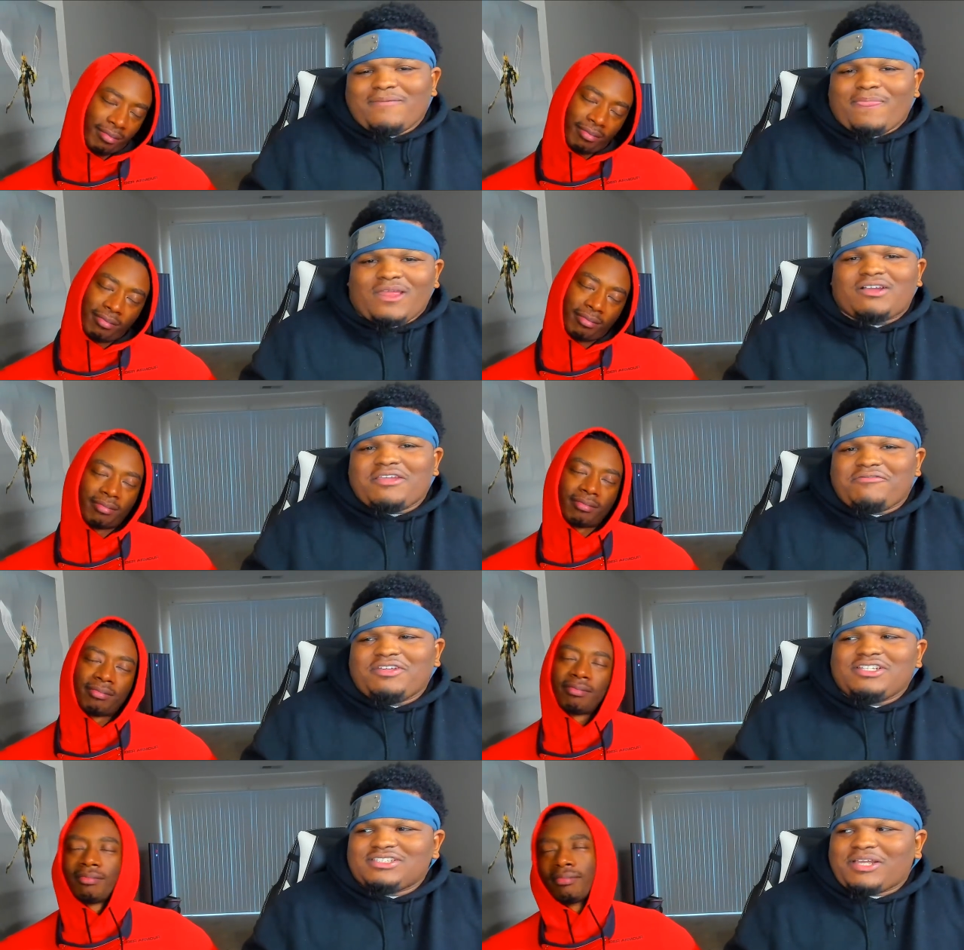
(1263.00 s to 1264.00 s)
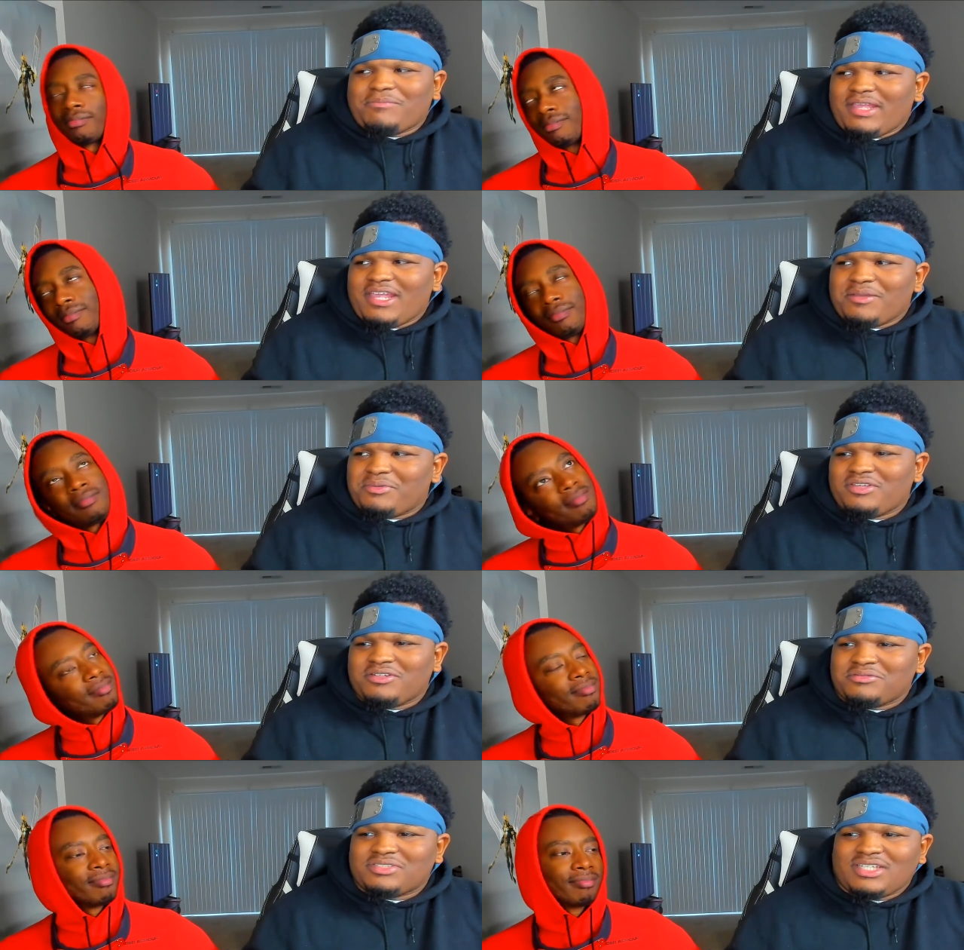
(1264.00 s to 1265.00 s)
Speaker 1: okay, villains are bad, but you know
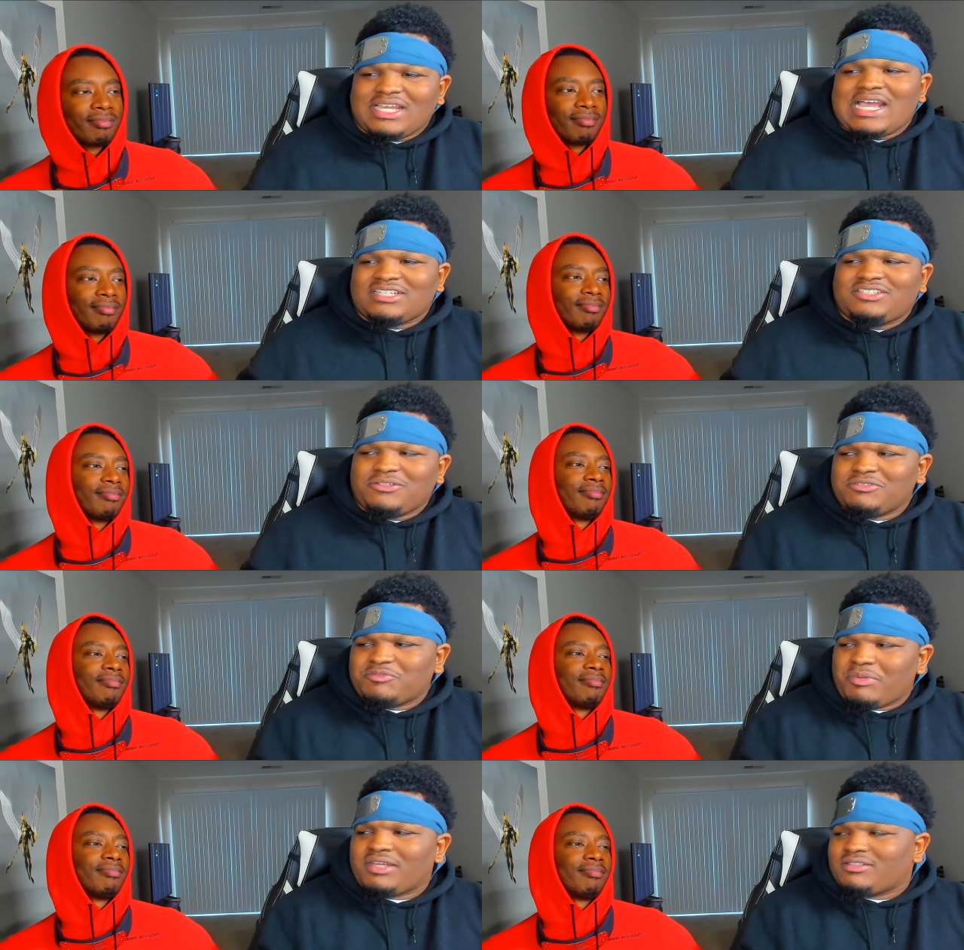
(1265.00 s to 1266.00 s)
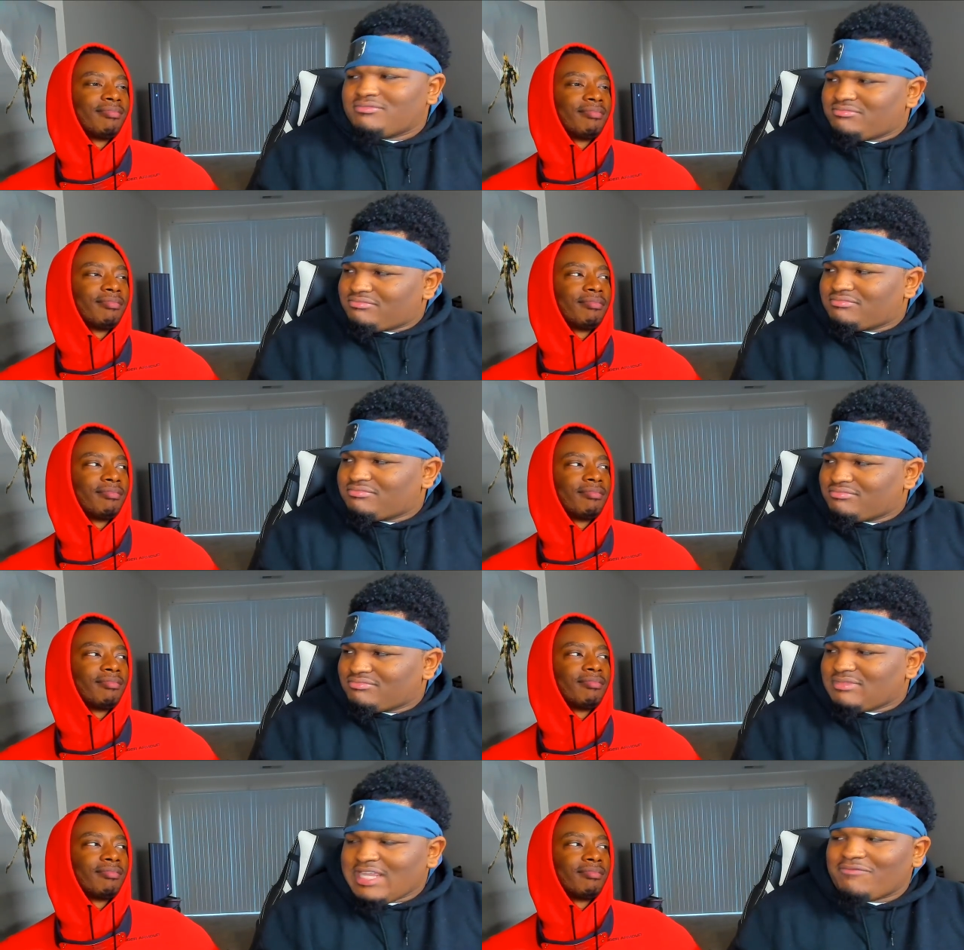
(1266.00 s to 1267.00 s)
what I'm saying? I still respect them
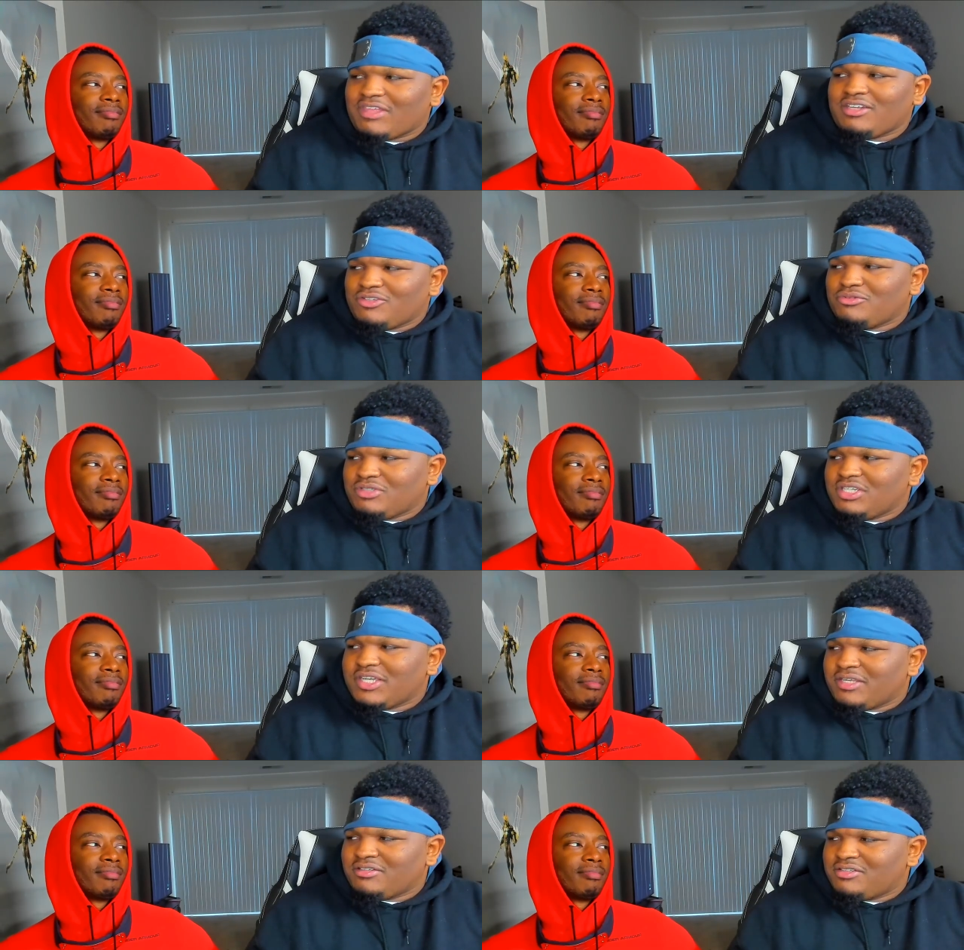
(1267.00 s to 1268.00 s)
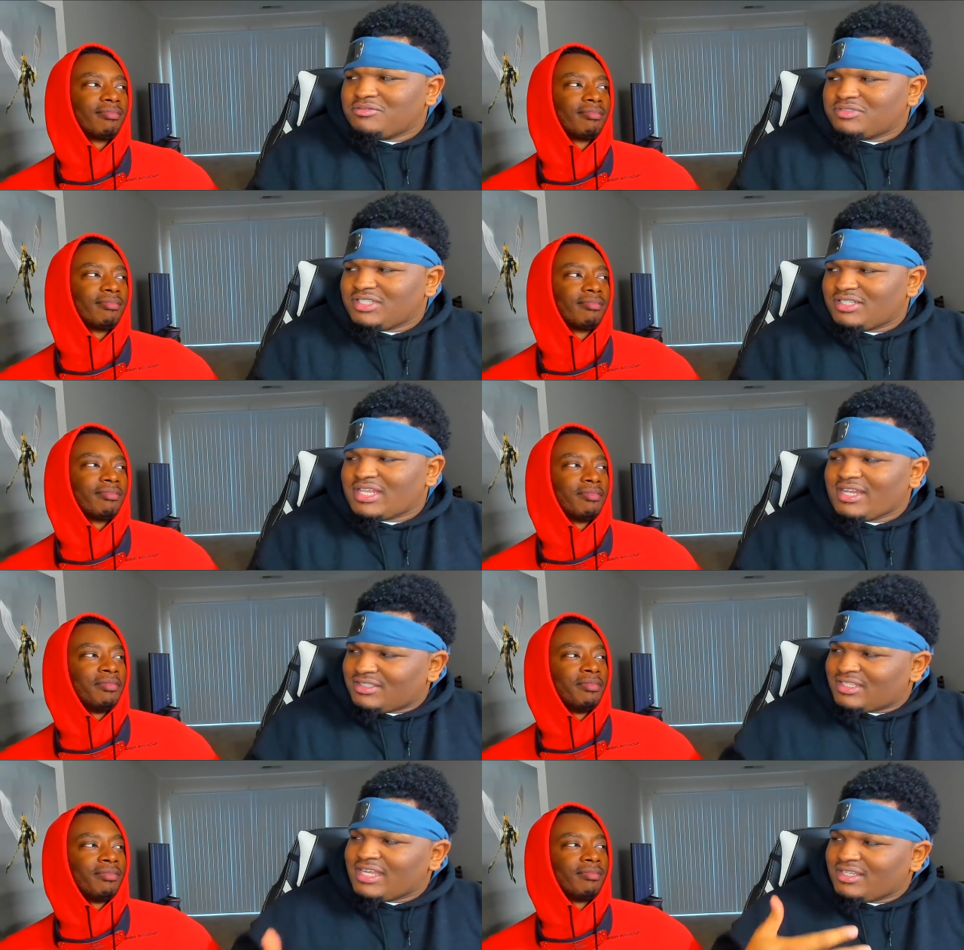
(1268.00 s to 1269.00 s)
if they do good. You know what I'm saying? Like,
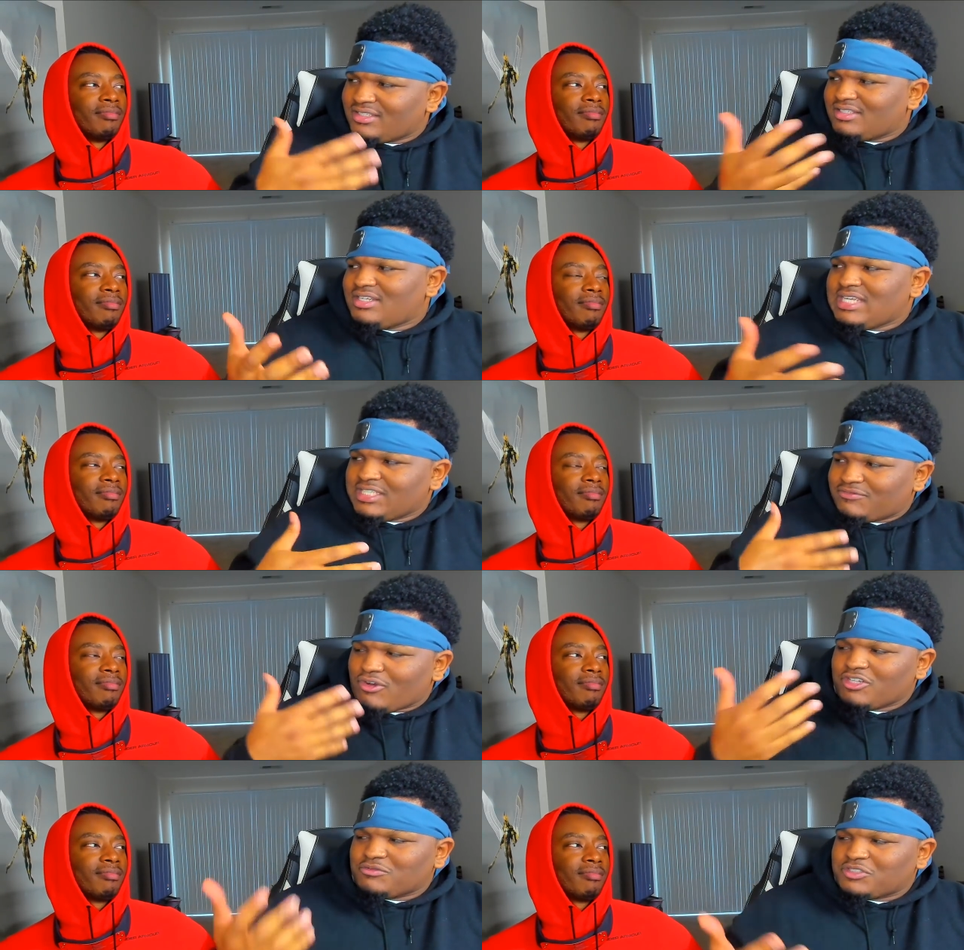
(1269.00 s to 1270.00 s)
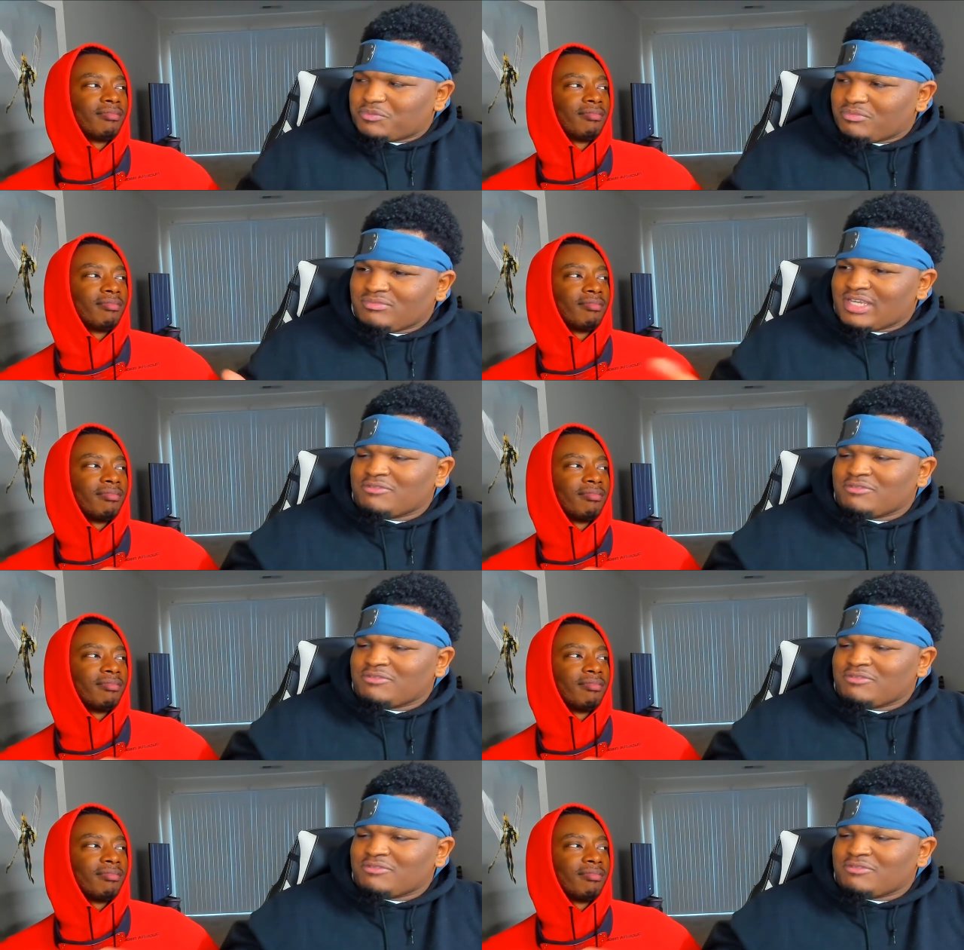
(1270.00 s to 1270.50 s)
like as far as res- like